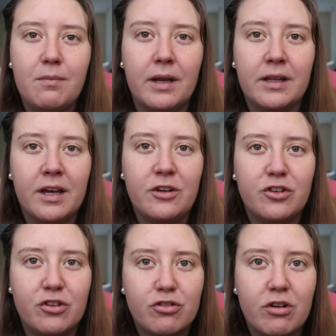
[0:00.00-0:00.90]

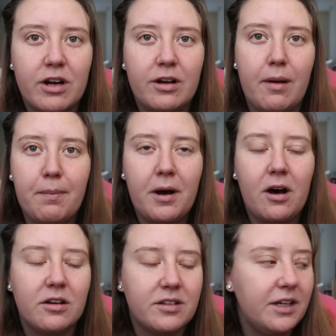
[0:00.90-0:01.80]
medication to try and
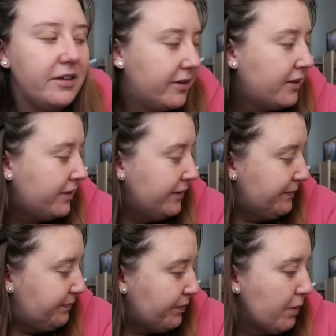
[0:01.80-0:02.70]
pass it
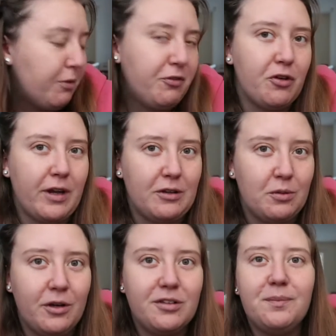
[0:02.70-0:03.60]
before it gets
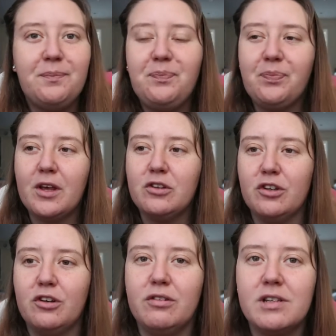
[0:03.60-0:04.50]
worse.
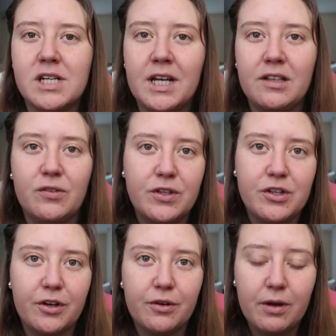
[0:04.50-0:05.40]
So today's
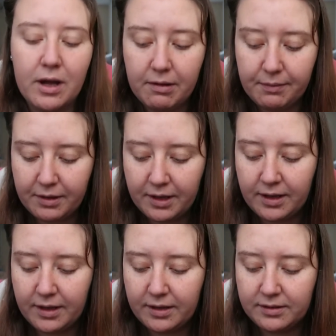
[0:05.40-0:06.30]
video
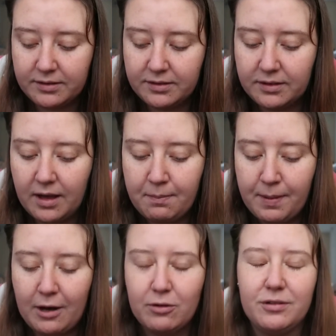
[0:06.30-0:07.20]
is
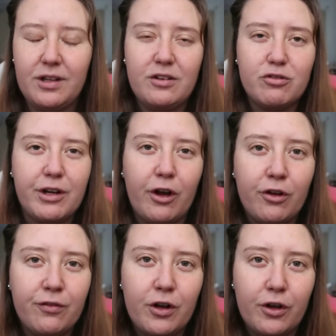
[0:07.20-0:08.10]
about sensory
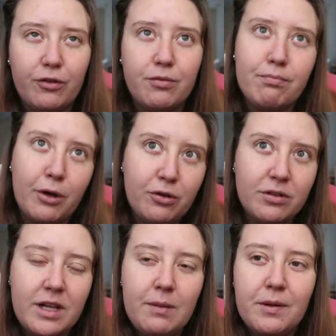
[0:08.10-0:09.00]
overload
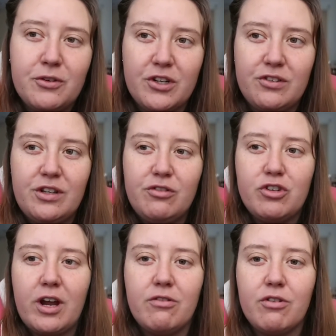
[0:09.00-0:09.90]
mostly, but just in
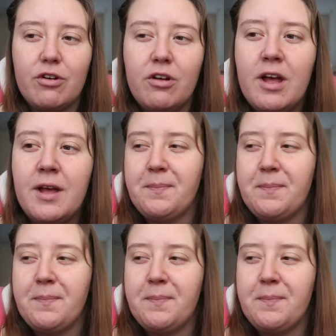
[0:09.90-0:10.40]
general